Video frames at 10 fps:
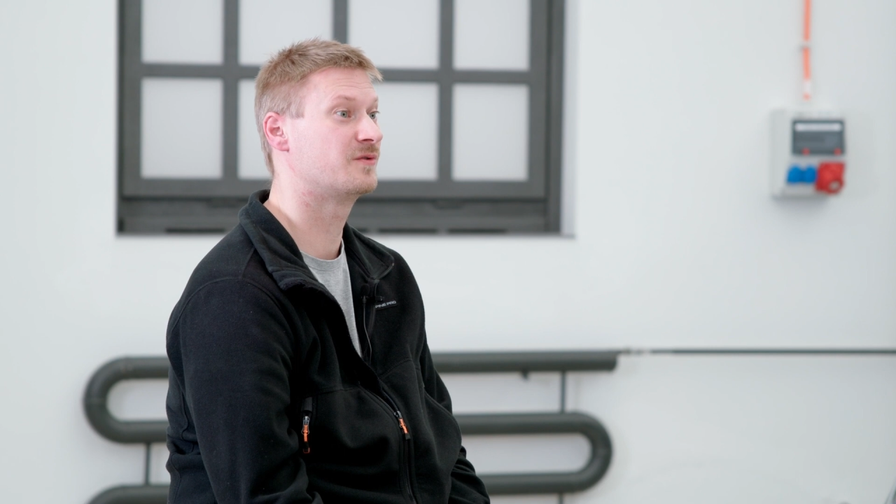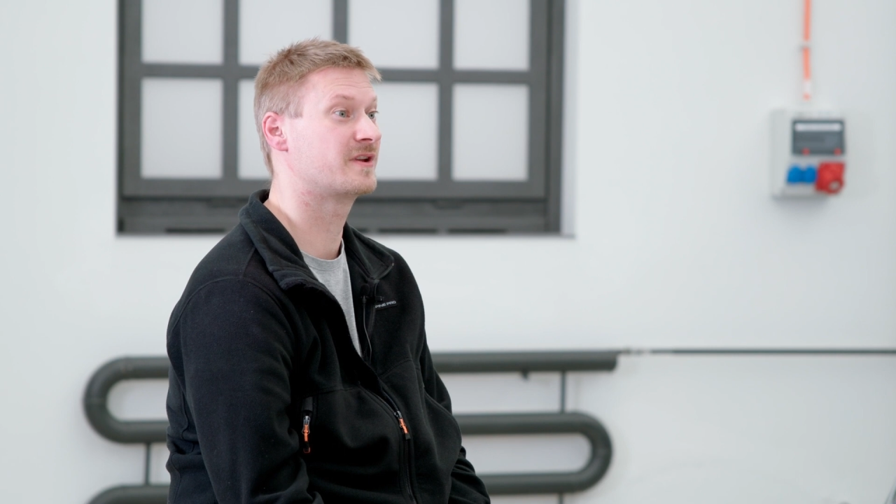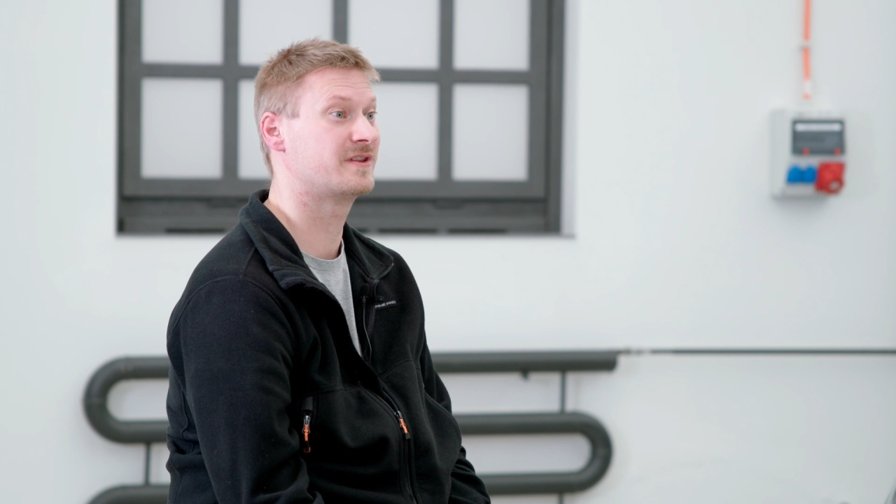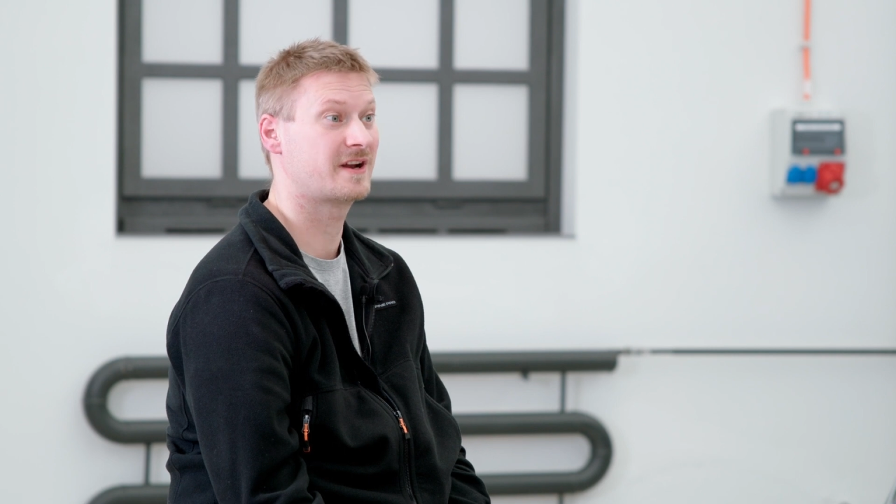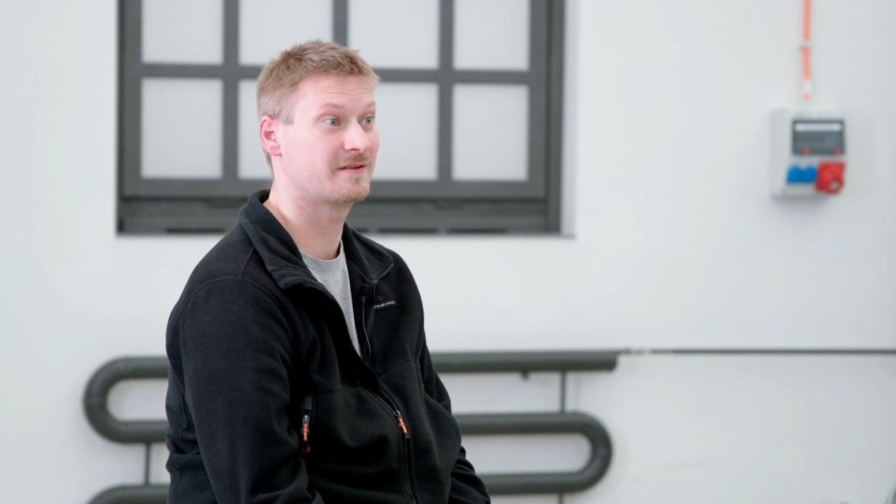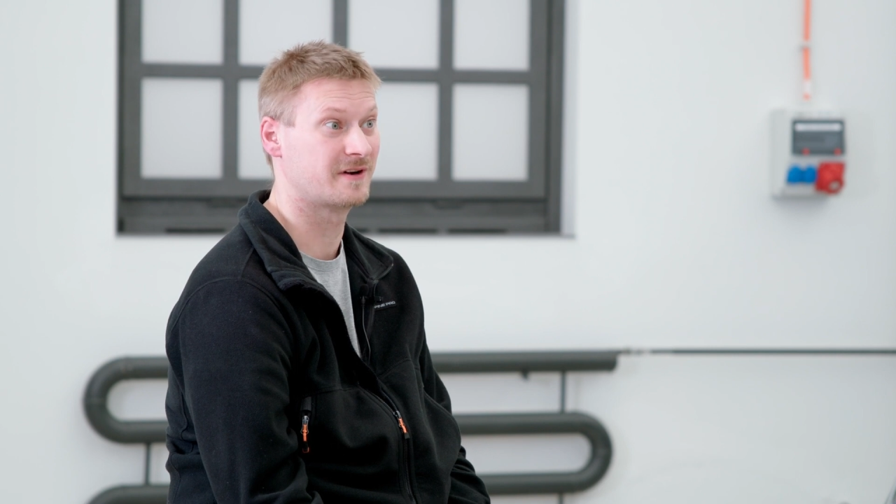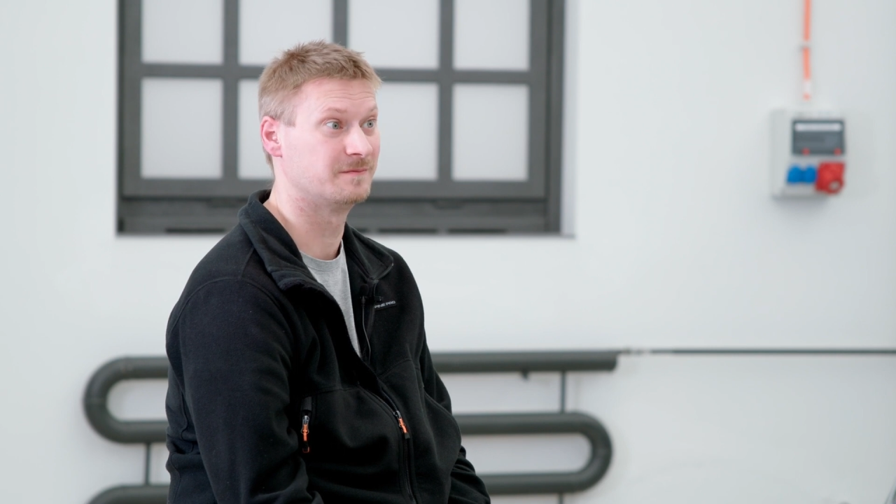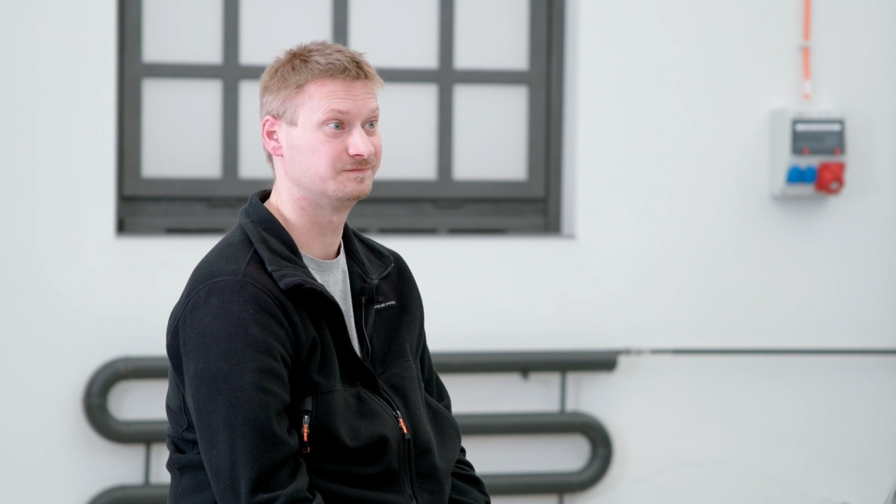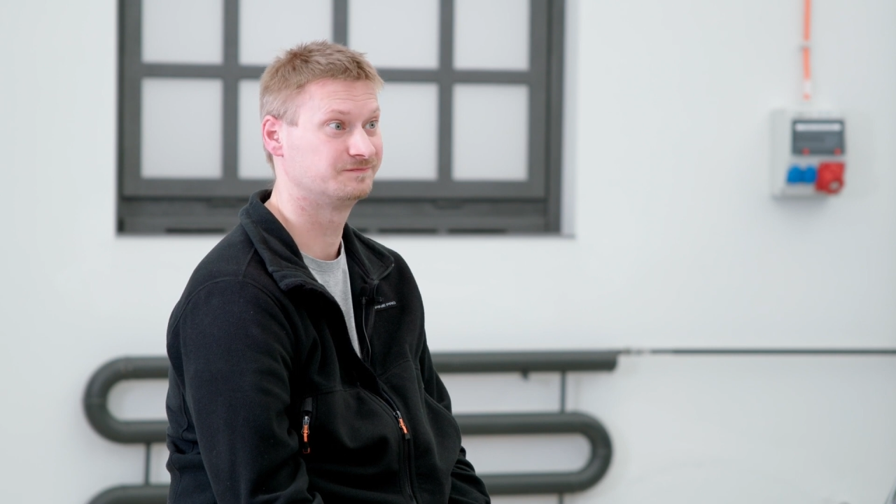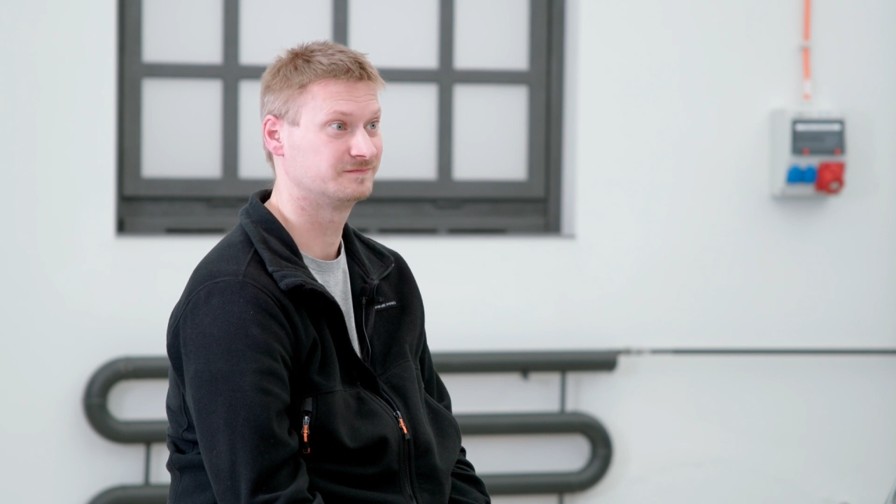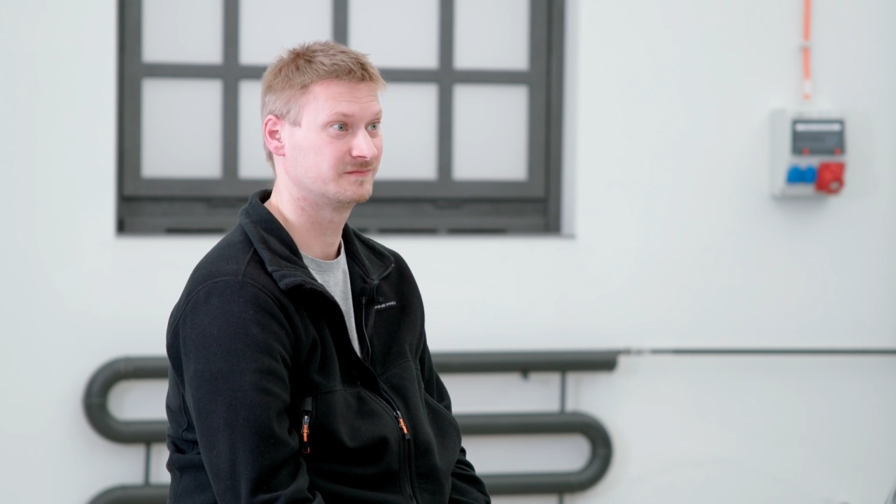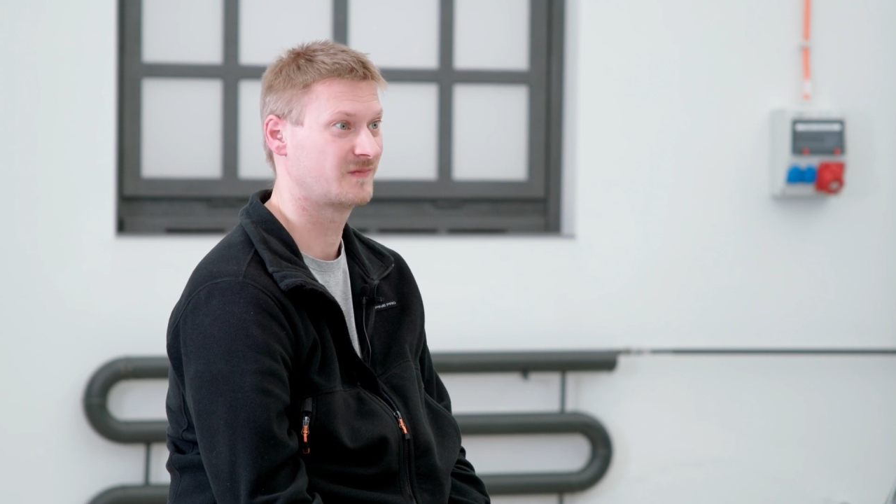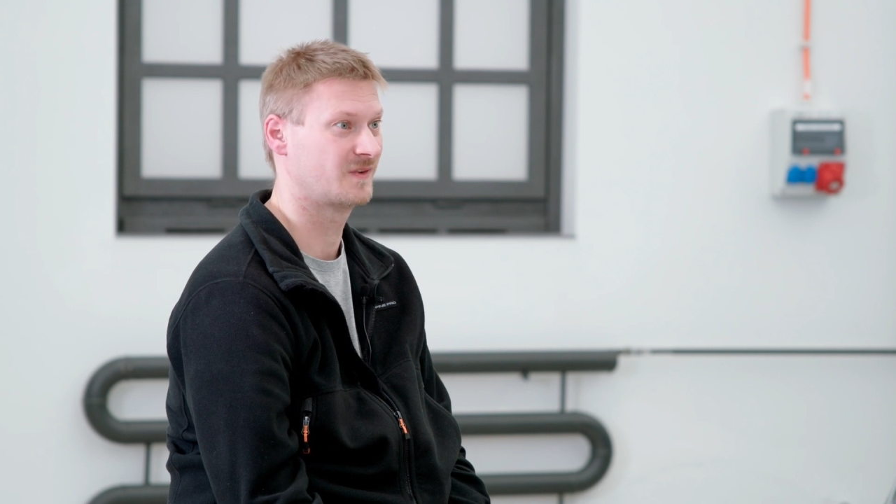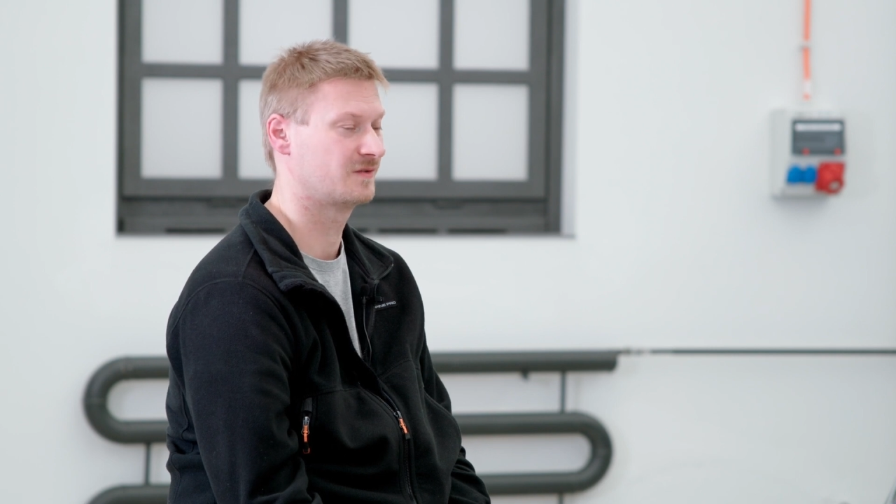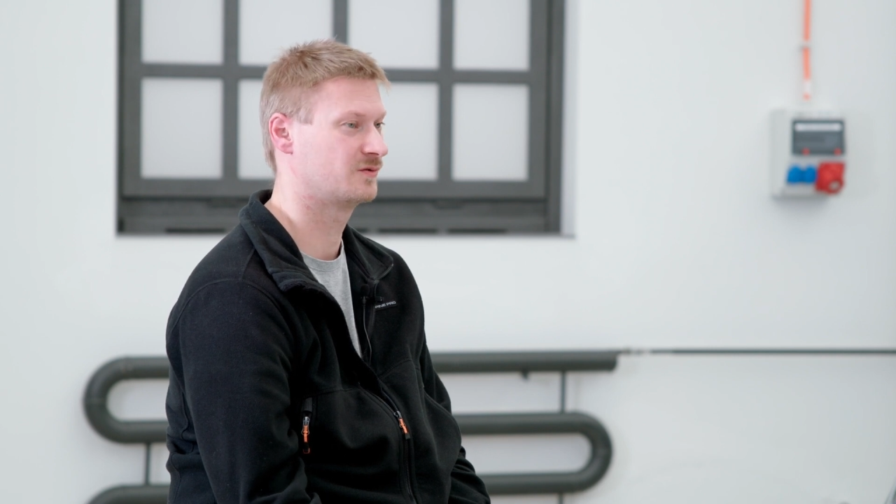for a driver
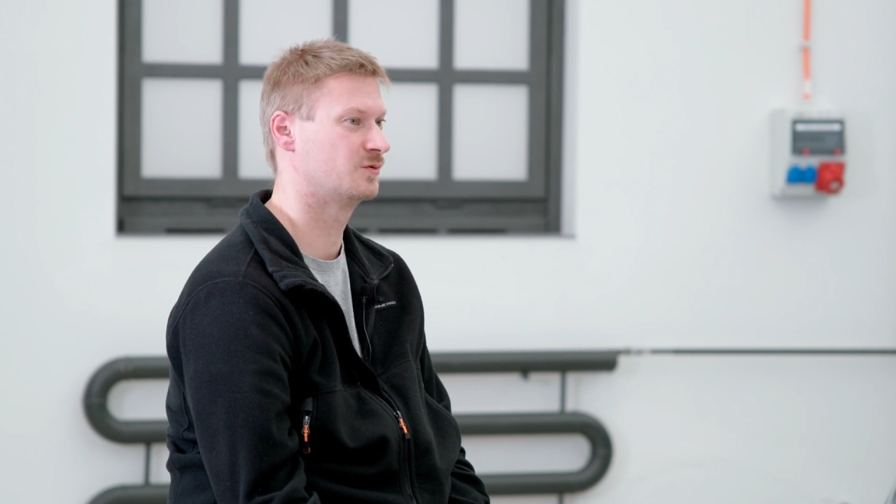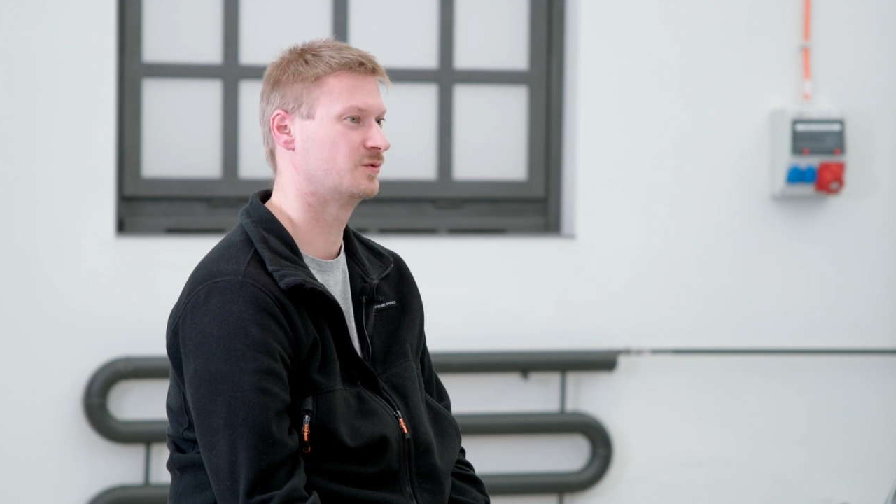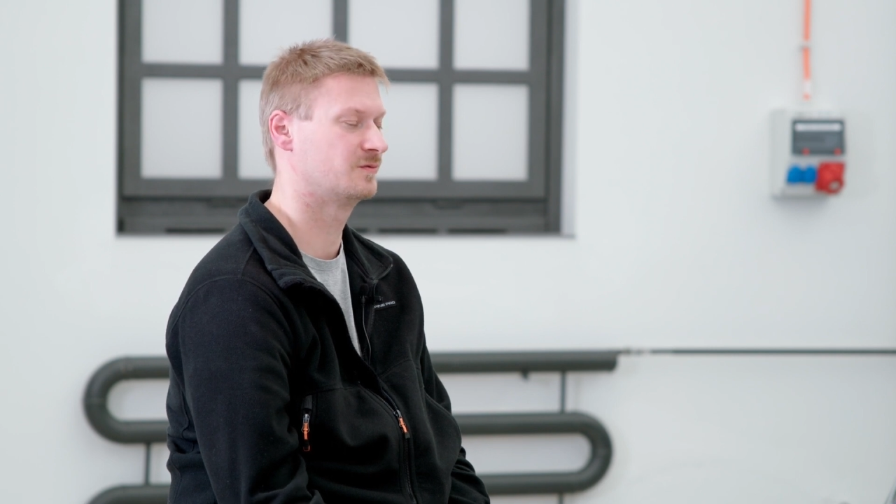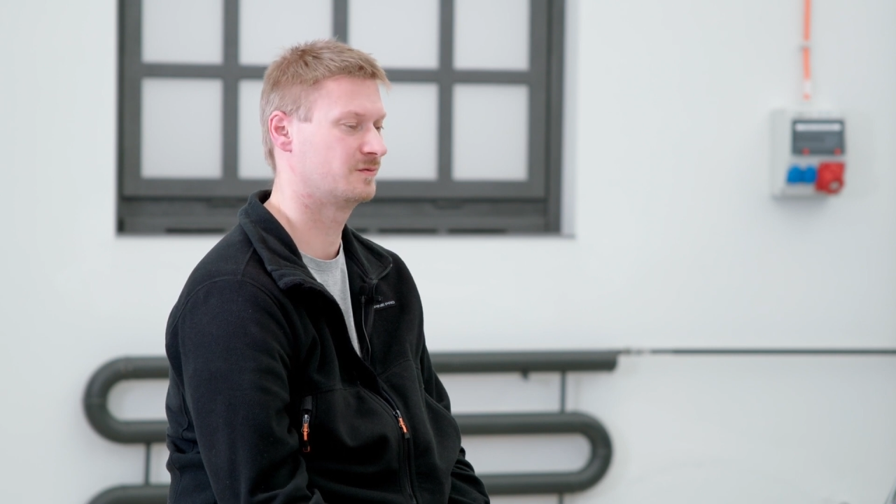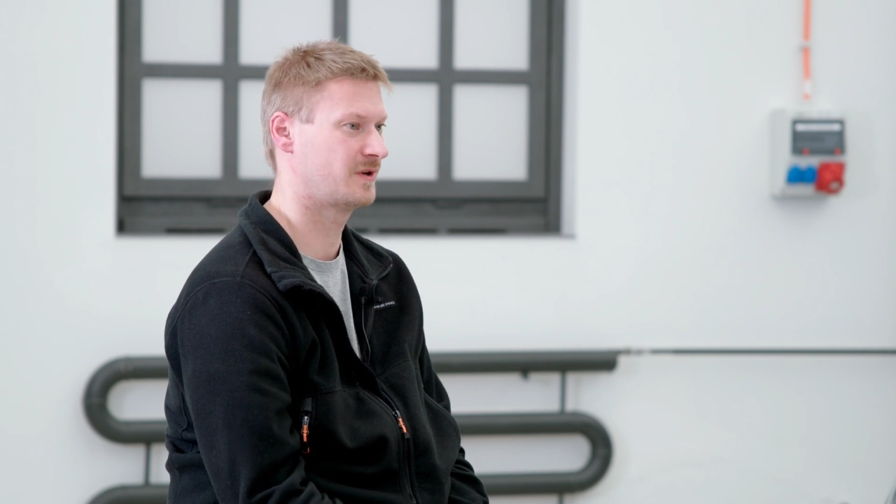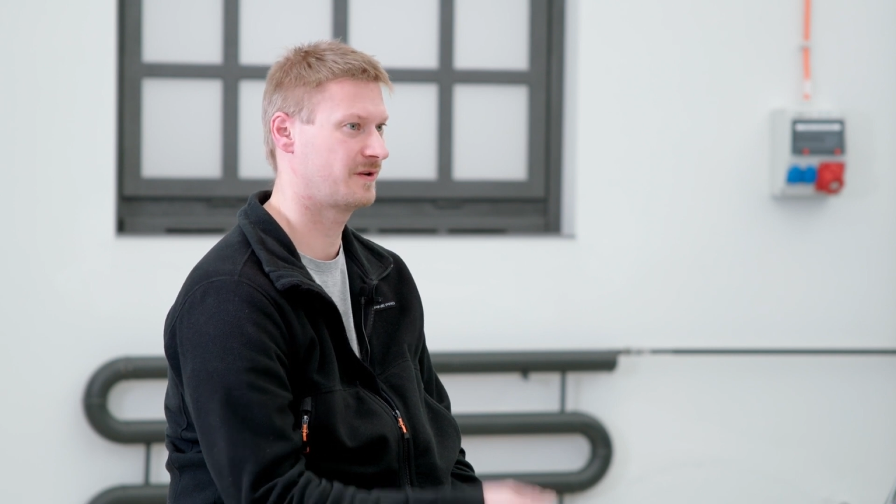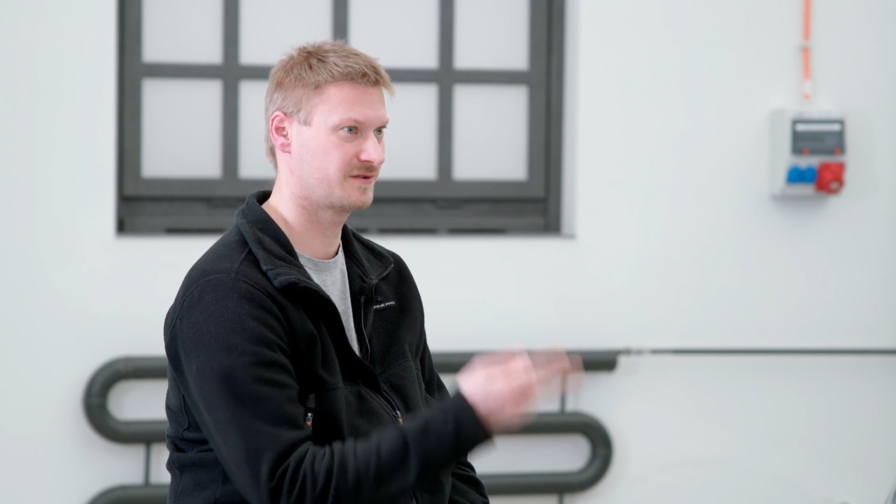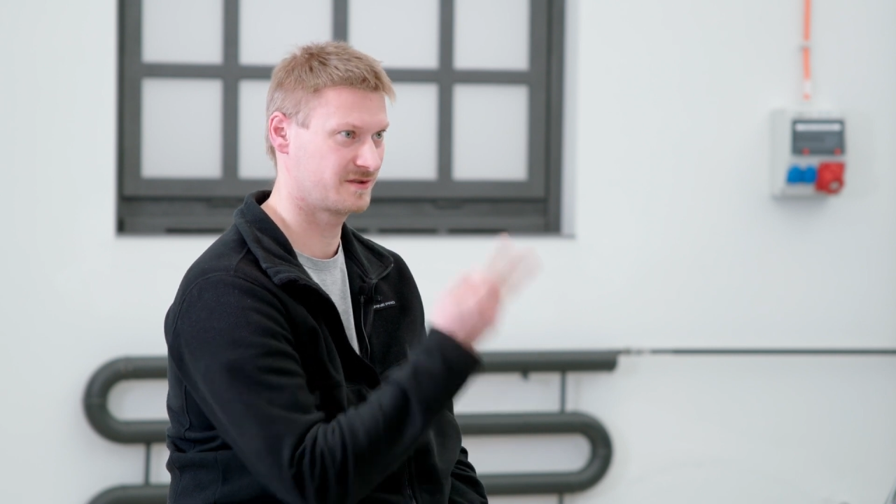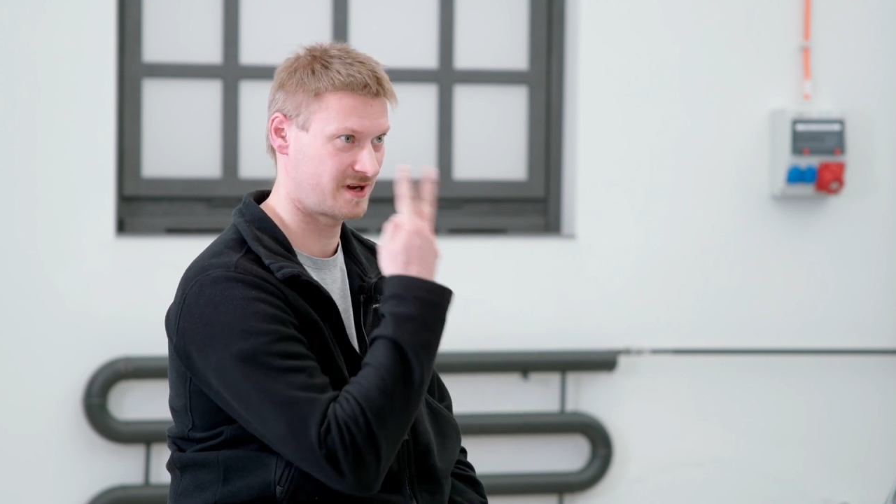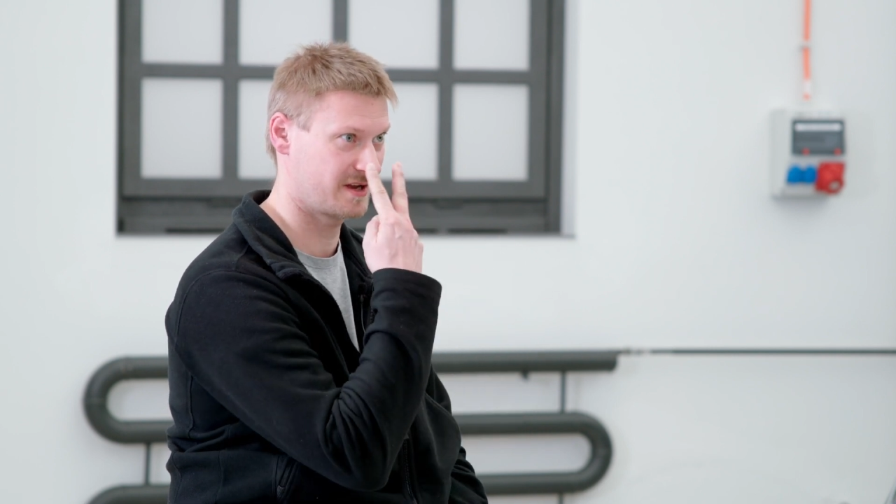to have